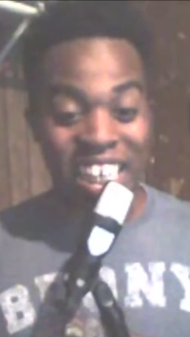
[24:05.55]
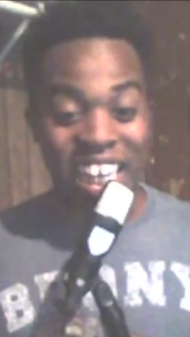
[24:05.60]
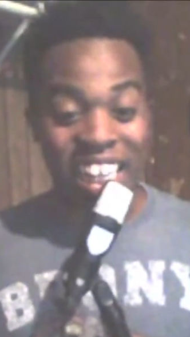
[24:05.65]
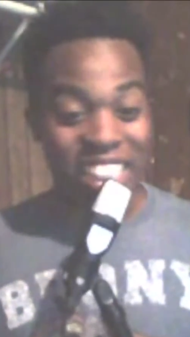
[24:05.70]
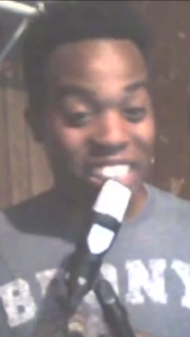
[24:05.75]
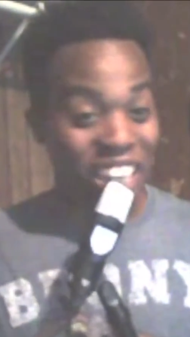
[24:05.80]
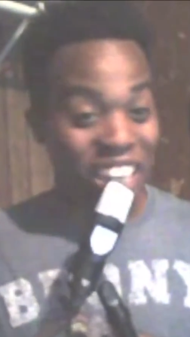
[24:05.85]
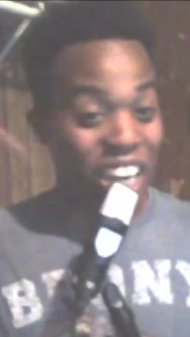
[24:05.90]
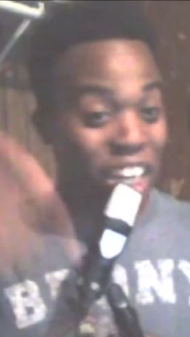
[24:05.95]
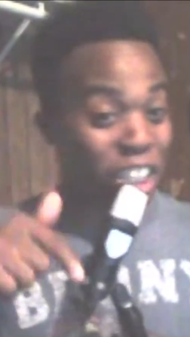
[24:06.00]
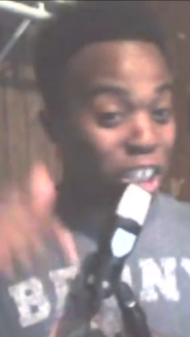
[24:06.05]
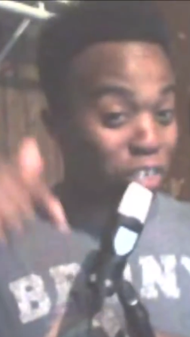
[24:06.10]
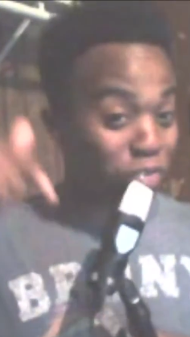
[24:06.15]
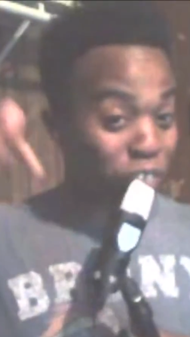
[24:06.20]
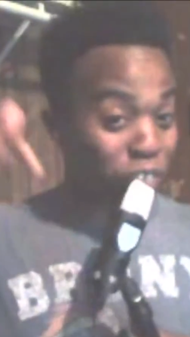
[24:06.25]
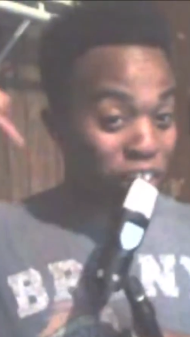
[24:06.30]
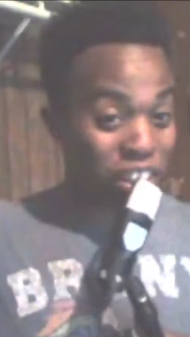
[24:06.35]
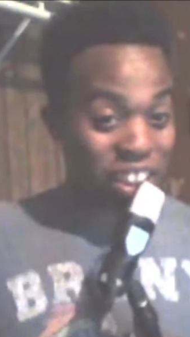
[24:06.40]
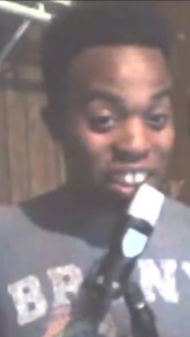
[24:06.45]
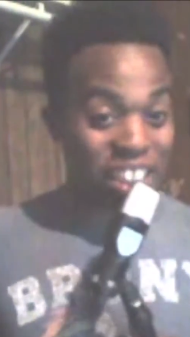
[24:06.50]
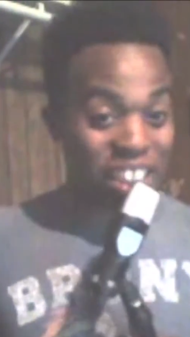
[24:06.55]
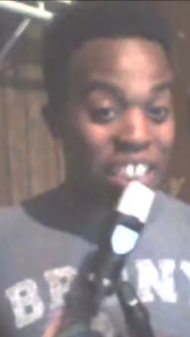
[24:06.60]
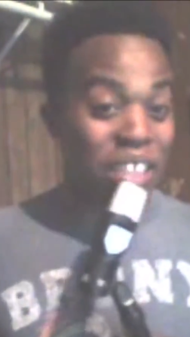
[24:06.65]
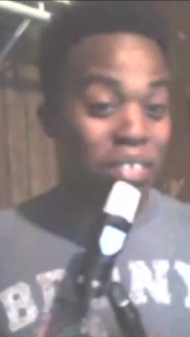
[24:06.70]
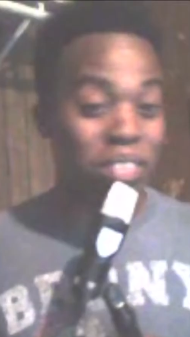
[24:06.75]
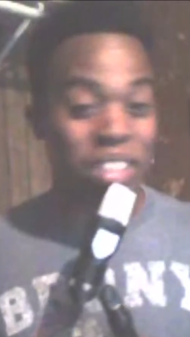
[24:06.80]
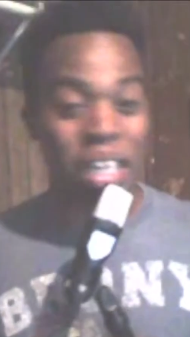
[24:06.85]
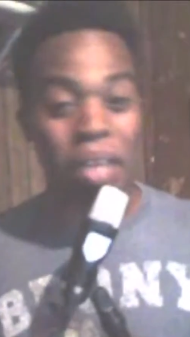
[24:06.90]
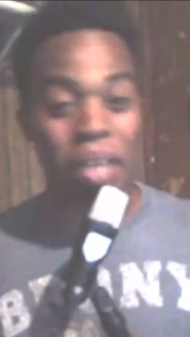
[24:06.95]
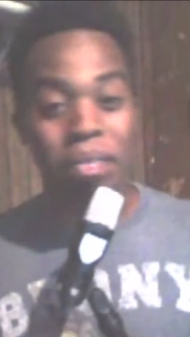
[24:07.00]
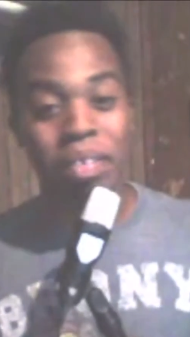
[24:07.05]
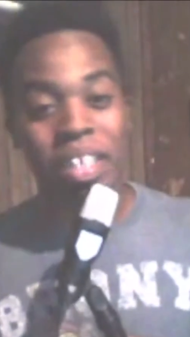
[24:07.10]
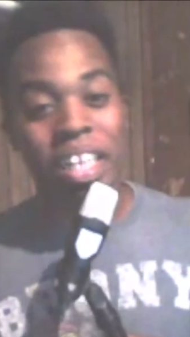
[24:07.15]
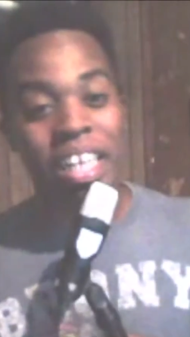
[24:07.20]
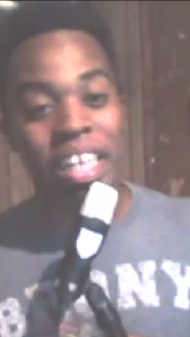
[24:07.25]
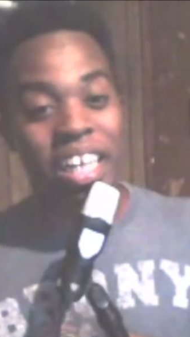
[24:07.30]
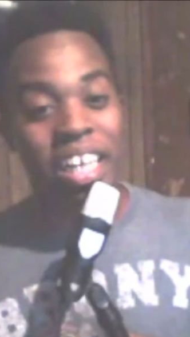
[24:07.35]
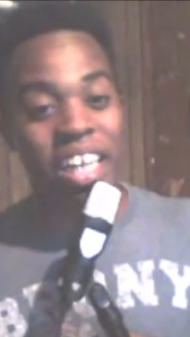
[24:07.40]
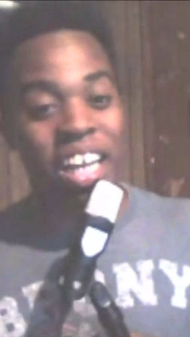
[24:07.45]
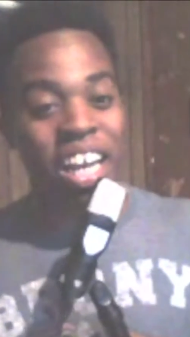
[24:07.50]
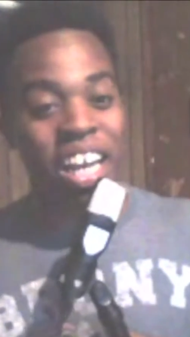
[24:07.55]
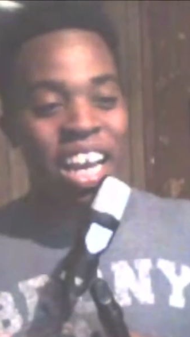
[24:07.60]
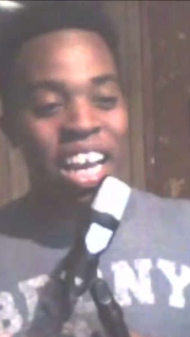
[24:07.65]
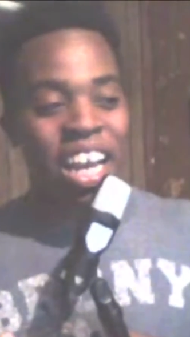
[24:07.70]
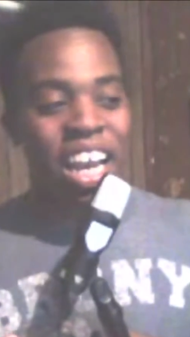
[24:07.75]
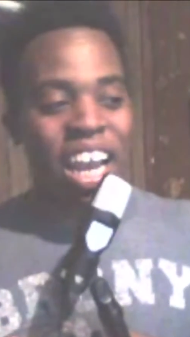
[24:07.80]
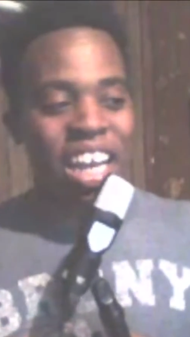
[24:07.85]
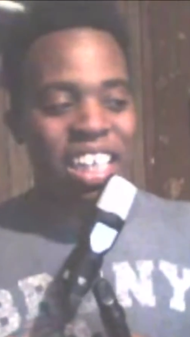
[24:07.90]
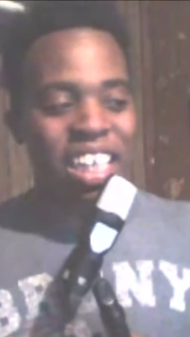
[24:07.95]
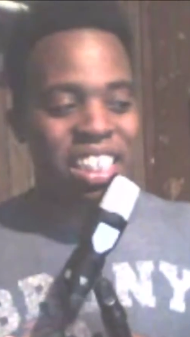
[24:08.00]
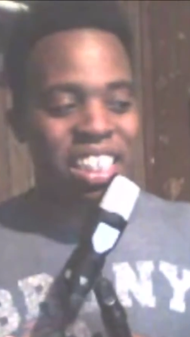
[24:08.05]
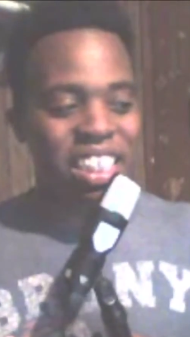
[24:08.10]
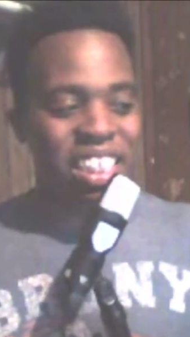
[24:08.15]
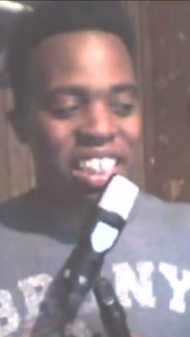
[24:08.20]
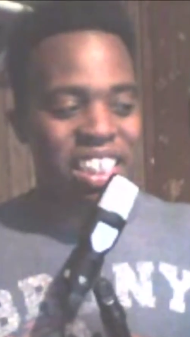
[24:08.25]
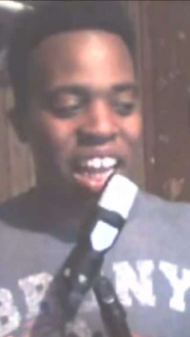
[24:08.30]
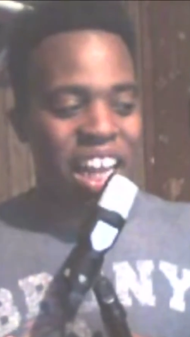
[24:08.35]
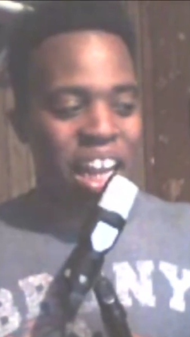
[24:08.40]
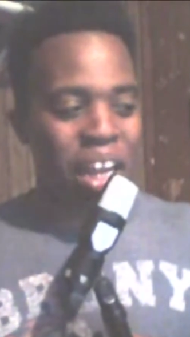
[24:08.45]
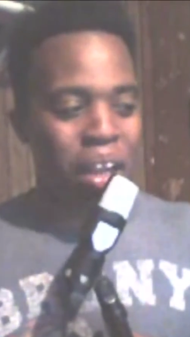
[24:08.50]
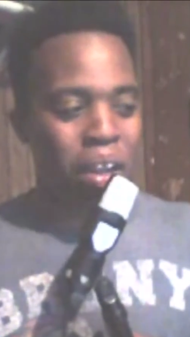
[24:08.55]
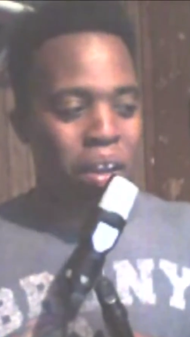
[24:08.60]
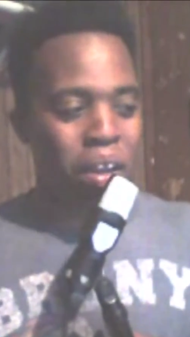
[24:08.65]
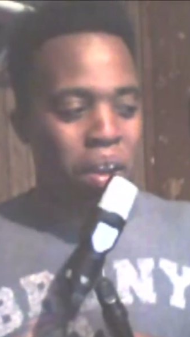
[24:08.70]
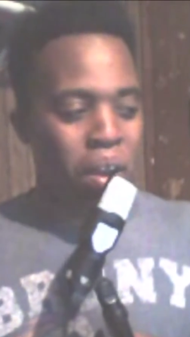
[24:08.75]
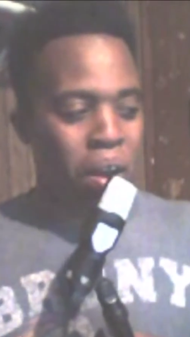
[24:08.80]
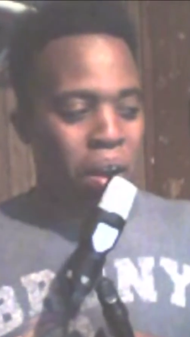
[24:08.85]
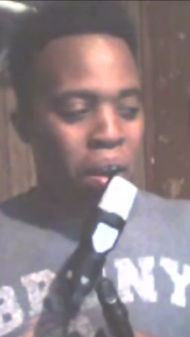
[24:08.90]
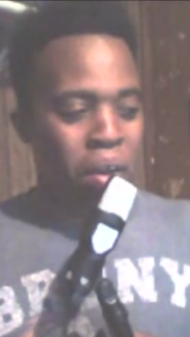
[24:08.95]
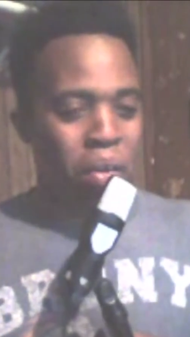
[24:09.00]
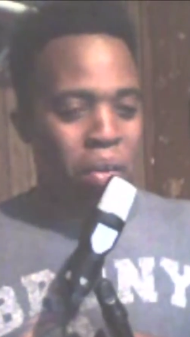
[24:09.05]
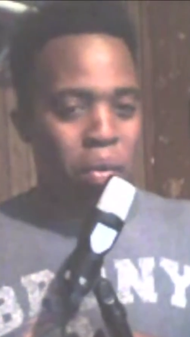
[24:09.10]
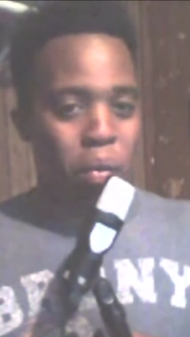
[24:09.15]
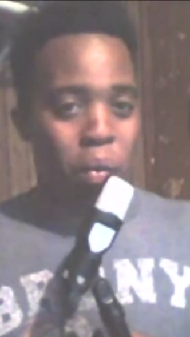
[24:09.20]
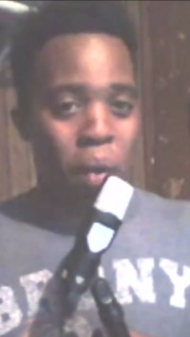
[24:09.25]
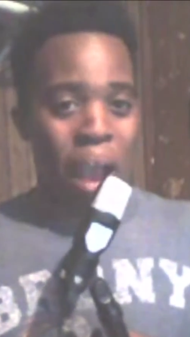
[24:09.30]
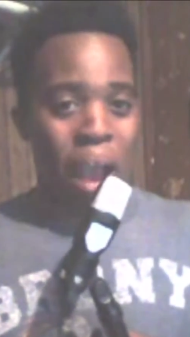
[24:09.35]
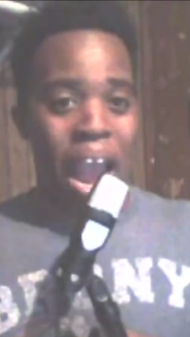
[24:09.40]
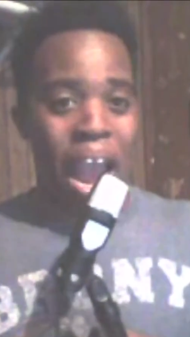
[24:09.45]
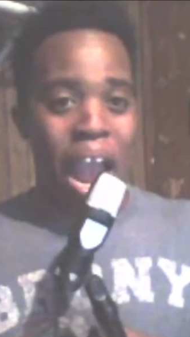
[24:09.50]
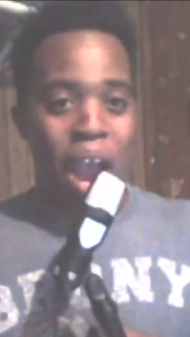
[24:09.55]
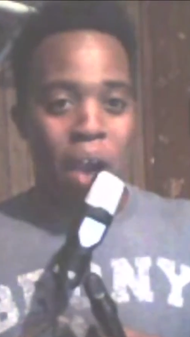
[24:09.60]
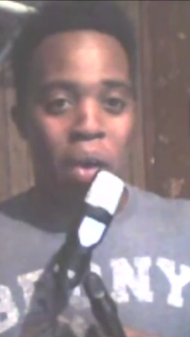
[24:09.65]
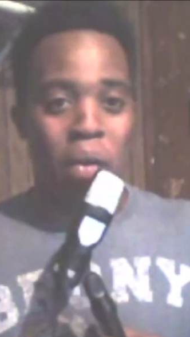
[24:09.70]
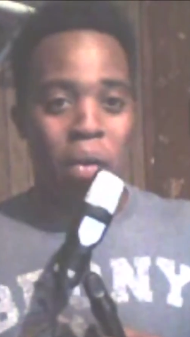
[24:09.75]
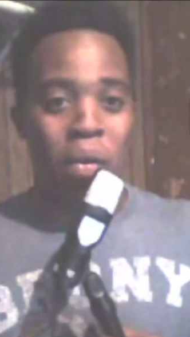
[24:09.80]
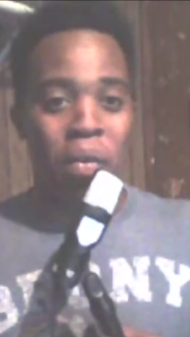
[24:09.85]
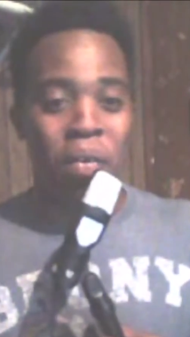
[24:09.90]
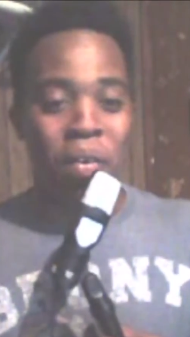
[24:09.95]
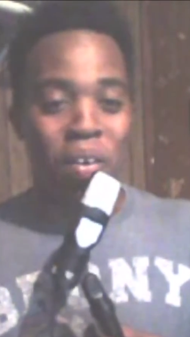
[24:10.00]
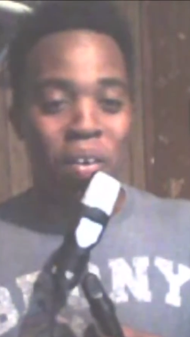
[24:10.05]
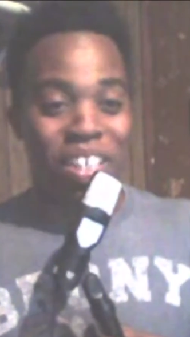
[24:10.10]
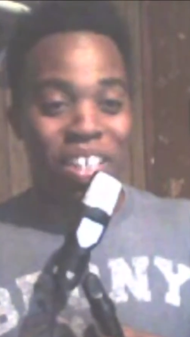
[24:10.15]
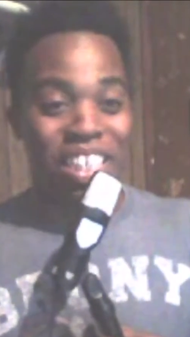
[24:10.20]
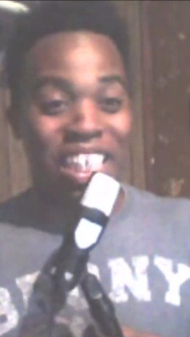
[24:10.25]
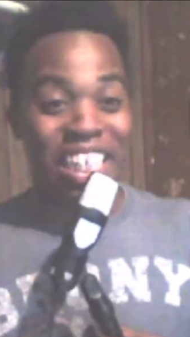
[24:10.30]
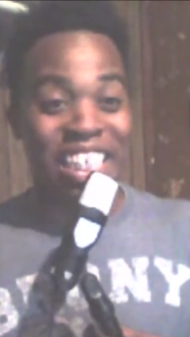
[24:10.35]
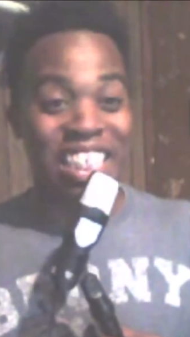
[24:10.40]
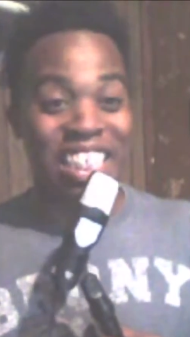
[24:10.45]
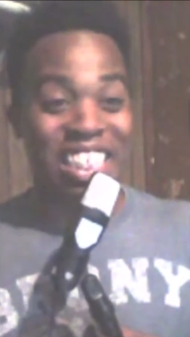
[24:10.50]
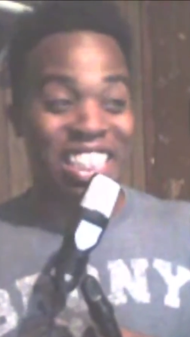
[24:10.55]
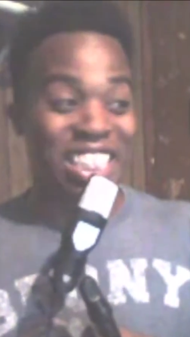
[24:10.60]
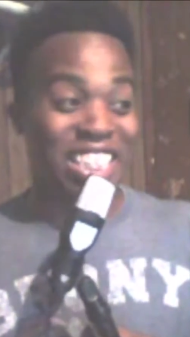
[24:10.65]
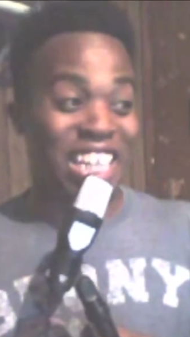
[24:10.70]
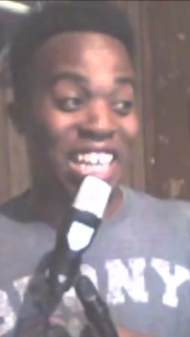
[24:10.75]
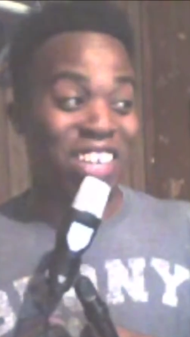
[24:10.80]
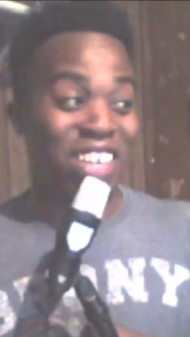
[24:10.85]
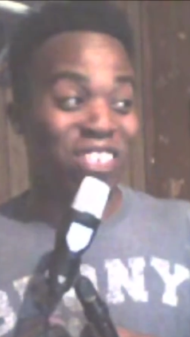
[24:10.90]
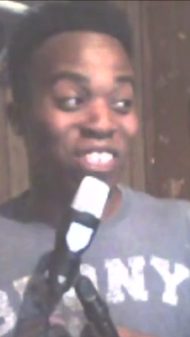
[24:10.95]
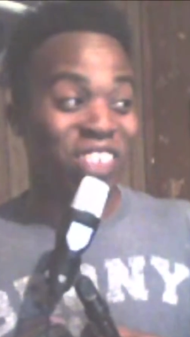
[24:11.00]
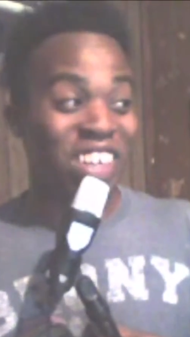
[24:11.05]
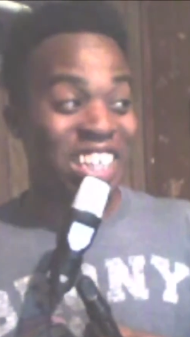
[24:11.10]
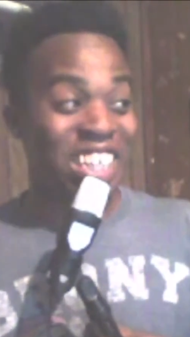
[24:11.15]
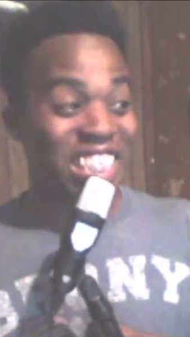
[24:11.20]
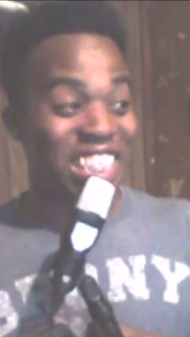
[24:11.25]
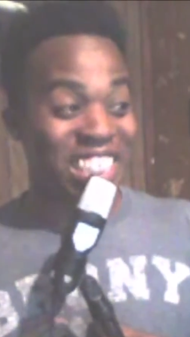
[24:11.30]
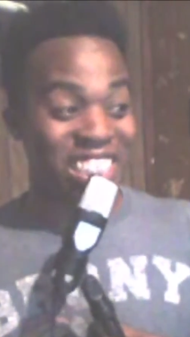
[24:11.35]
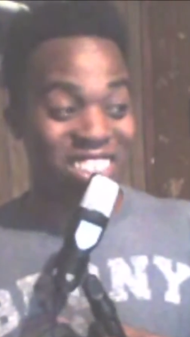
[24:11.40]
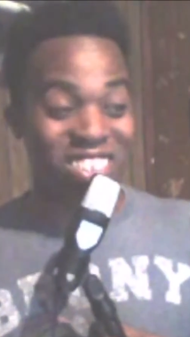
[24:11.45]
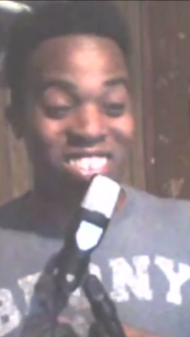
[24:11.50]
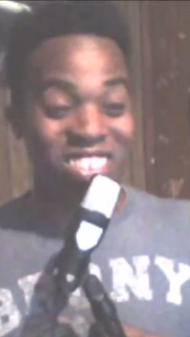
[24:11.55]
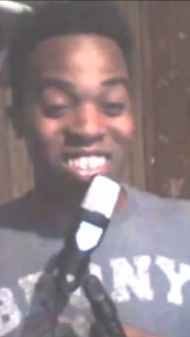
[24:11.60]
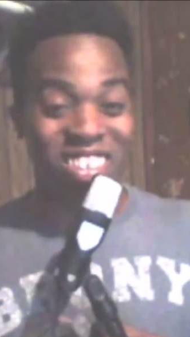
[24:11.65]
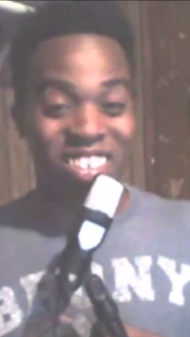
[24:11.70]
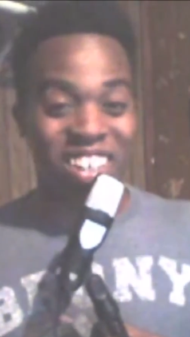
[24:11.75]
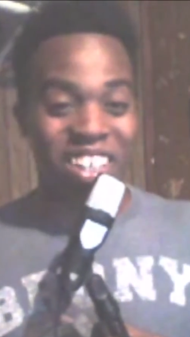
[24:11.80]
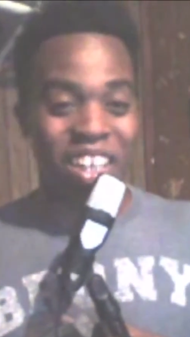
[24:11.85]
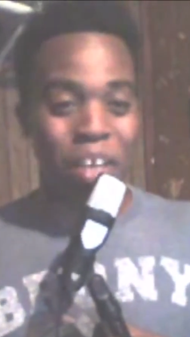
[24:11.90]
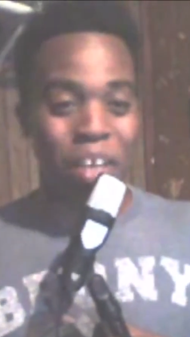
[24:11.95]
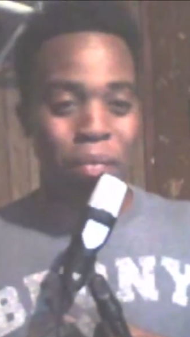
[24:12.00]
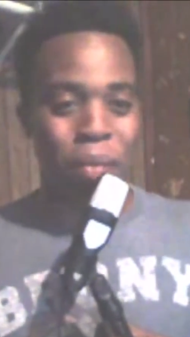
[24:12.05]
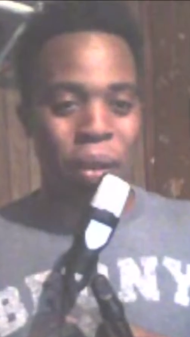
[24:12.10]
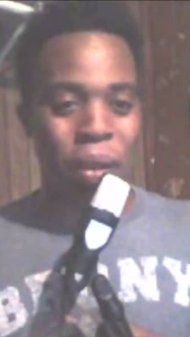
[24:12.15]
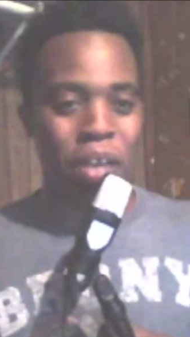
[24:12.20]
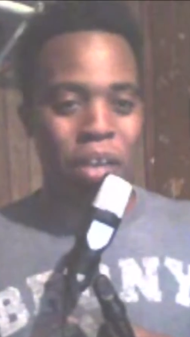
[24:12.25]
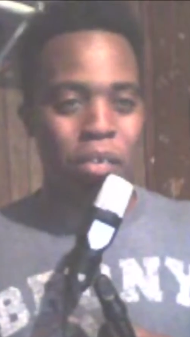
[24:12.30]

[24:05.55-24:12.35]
It's a us versus them type thing, and it's just like, wow, it really just goes off the deep end.